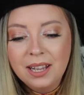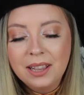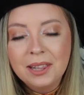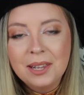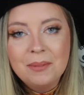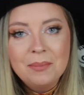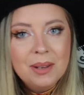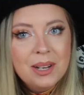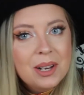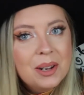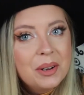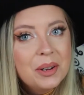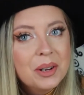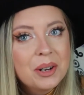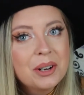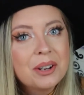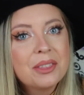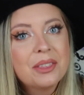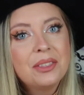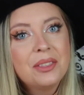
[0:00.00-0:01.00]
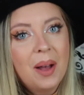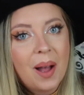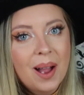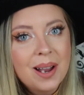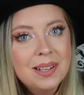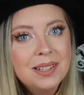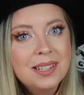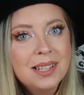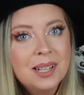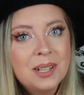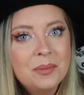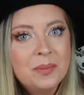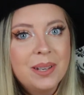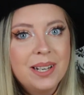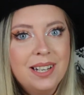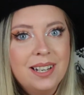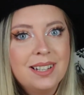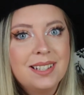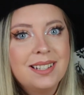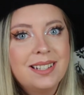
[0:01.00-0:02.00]
Let me know your thoughts and
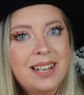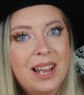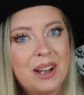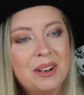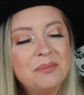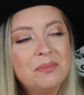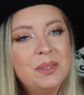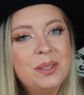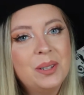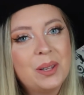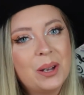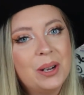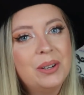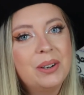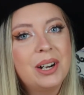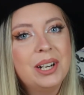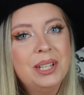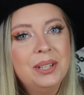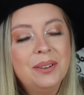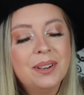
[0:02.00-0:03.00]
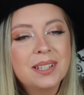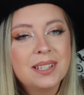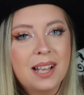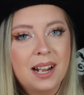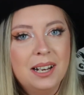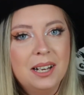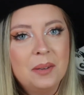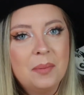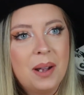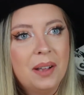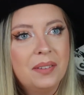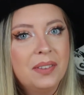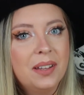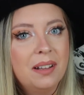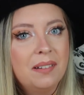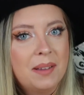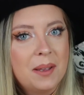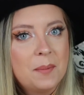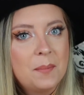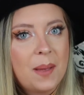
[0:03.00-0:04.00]
opinions down below. Are you excited about the
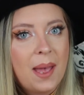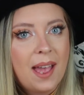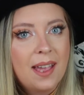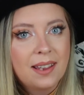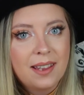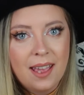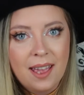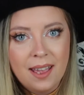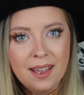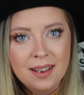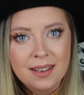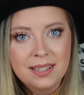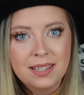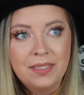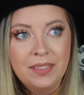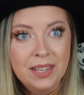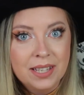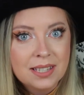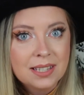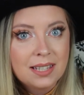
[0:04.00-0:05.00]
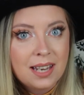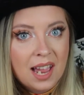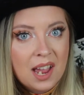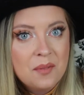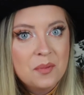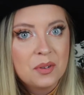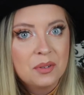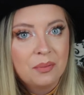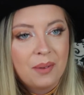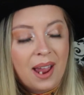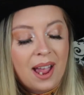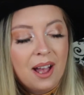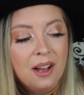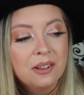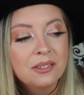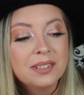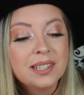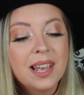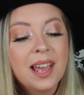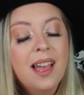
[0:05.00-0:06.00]
Glam Bag X this time
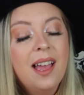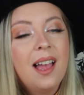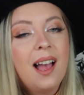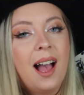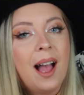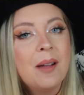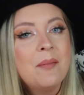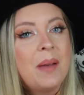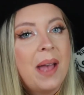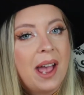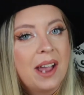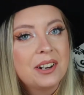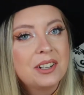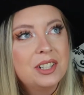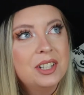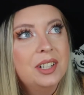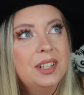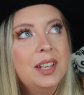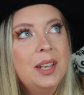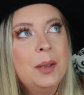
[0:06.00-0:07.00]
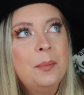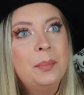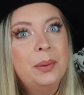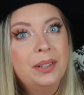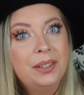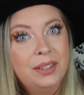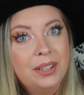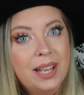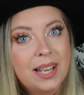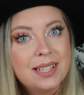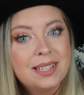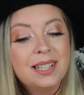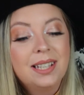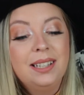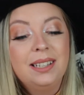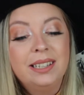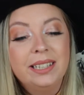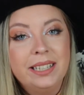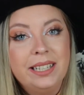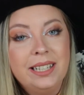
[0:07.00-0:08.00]
around? I'm actually
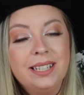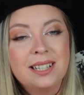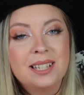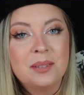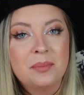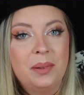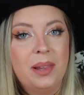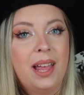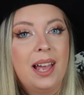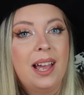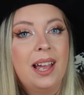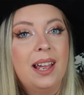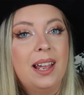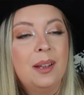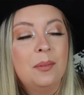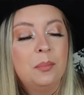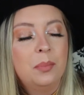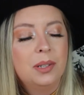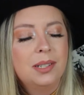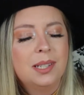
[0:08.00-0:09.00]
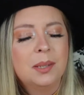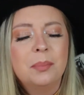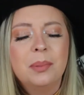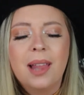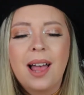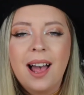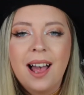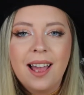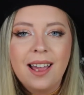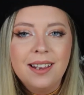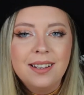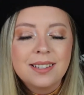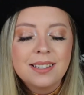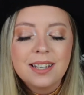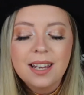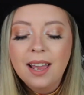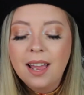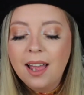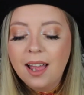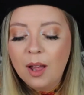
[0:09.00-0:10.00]
pleasantly supply surprised.
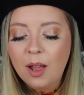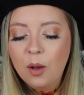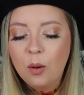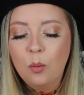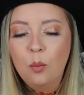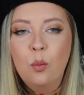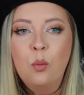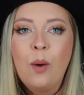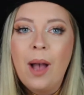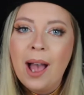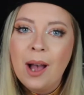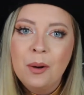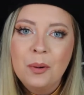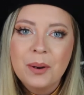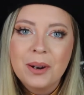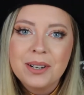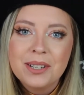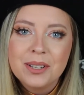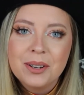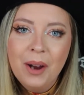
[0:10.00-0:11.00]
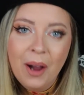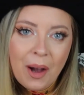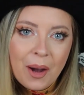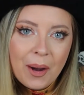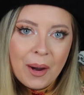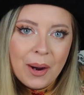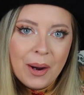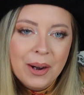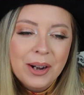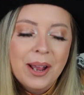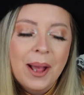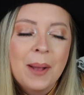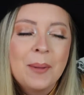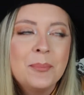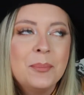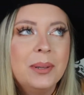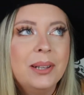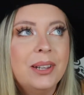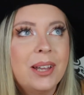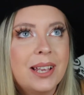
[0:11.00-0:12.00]
Wow, words are hard.
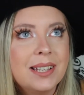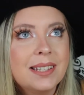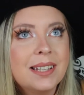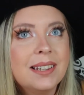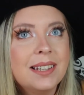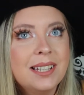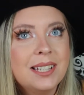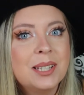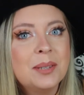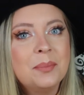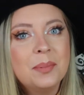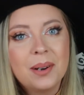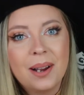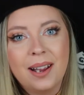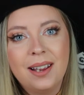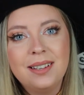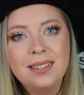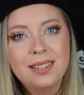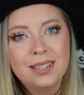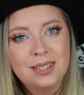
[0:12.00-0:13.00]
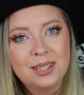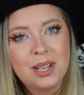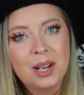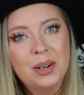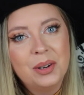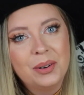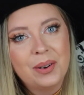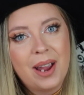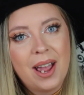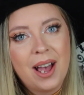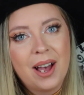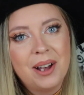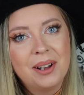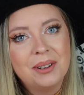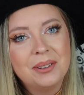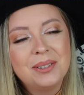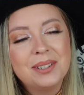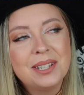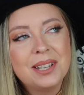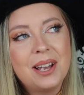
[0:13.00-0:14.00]
I'm pleasantly surprised this go
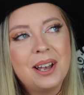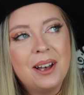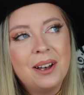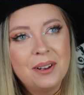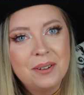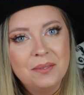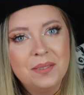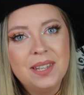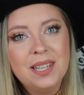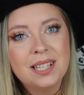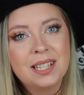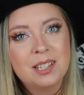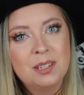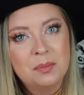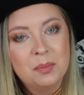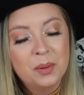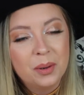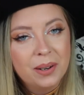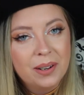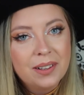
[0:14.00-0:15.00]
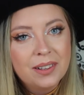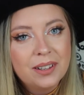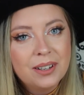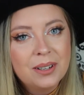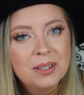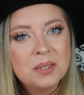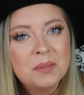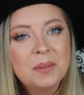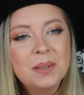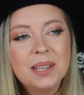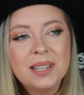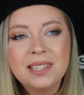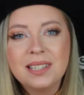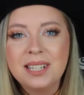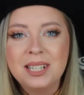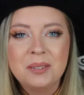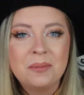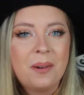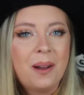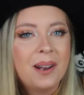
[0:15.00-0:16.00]
around of these spoilers because
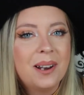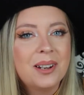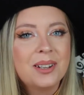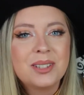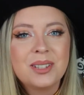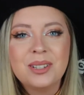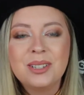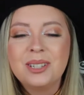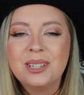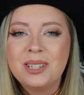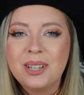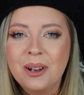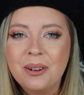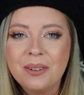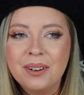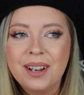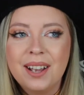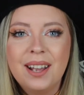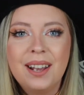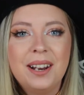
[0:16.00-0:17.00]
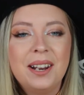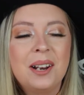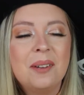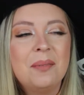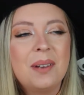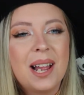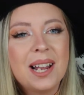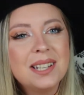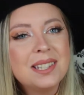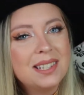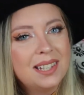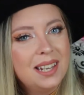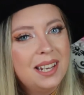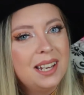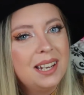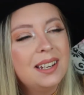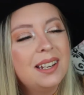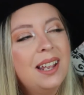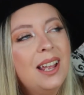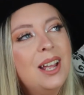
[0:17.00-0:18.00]
these products are so good and I'm not
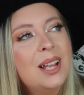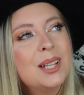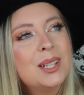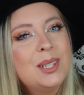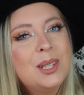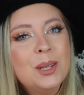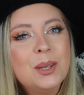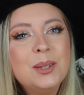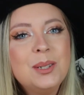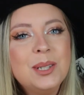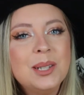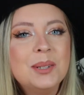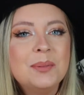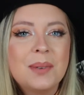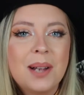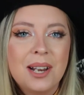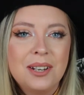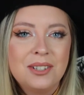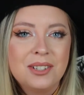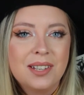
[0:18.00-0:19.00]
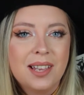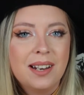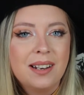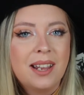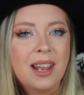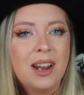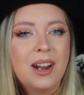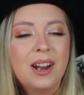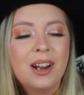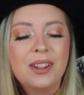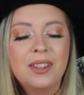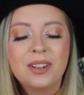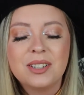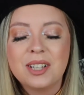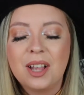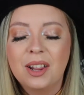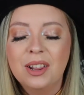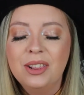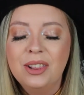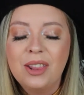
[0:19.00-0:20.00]
seeing too, too much skincare. There's
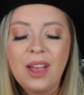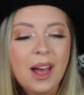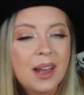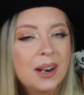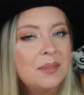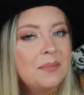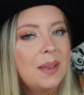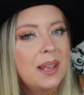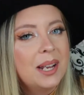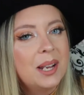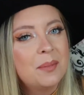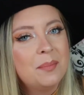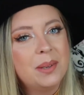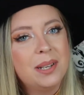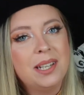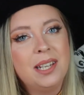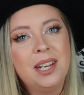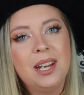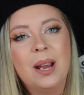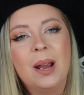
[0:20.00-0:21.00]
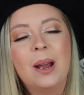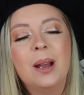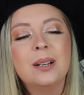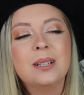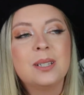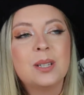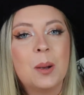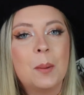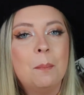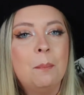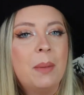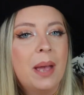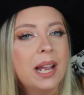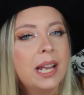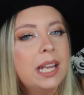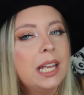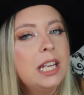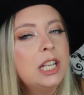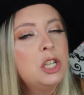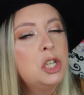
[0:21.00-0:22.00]
a lot of makeup in here. So
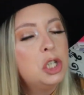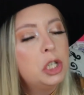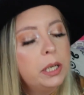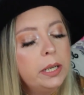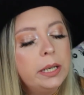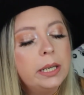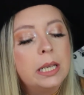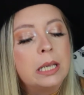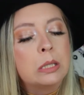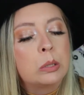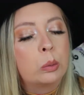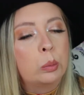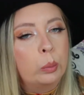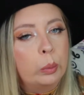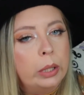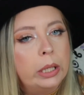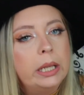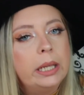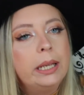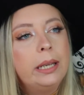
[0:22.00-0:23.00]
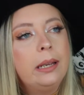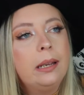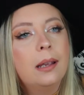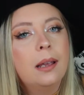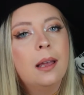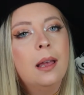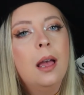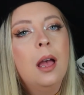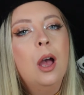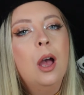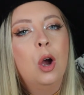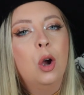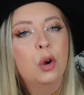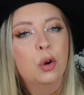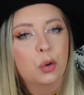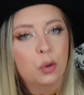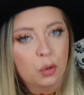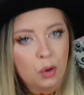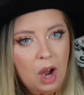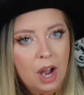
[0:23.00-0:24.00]
Becky G is really
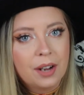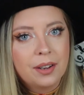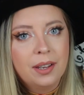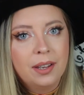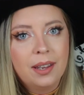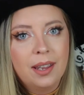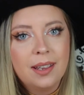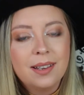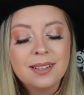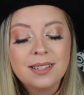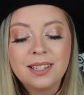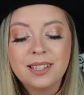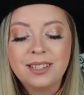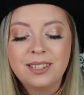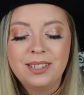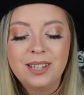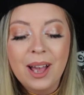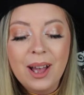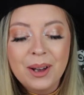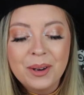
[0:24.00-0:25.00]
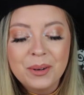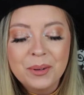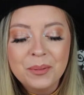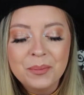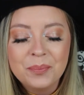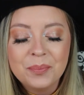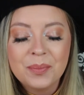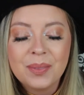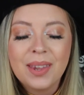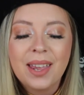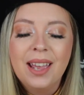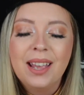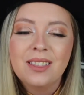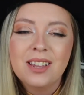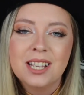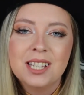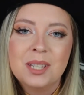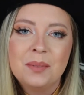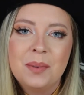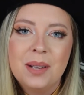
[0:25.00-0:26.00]
rocking it. So
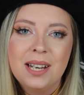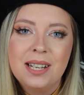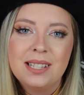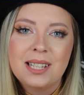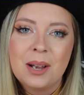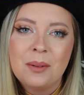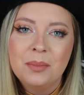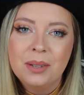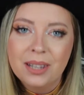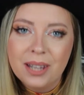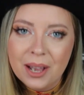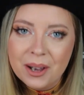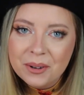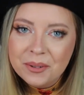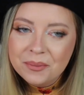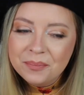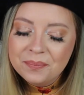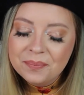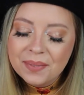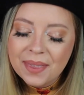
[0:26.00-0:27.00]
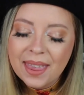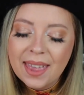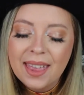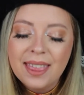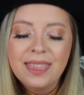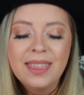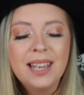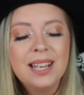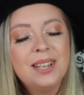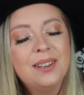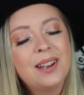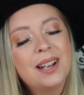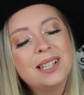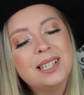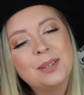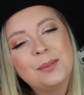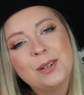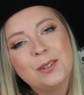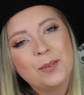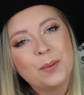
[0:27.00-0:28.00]
thoughts and opinions down below. Thank you guys
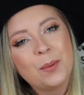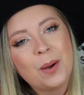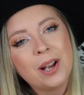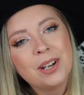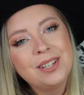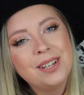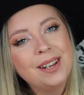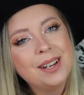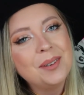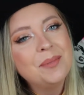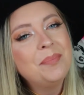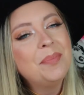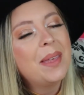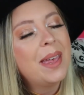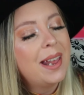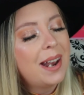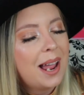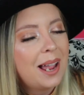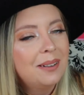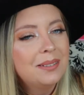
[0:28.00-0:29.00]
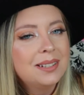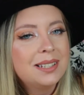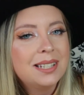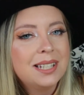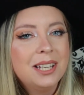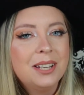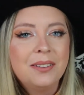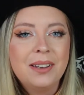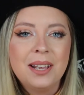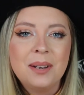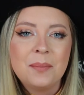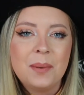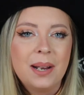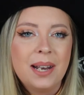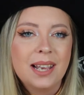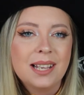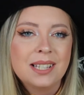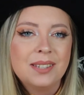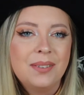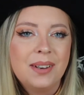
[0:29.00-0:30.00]
so much for watching and I will see you in my
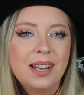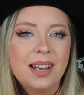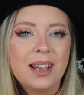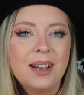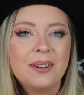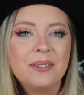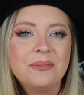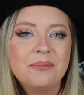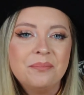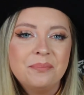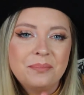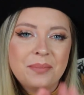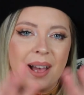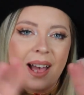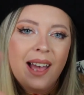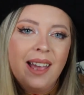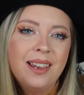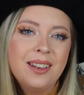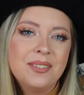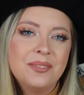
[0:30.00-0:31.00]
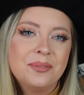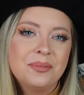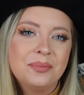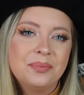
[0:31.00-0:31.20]
next video. Bye.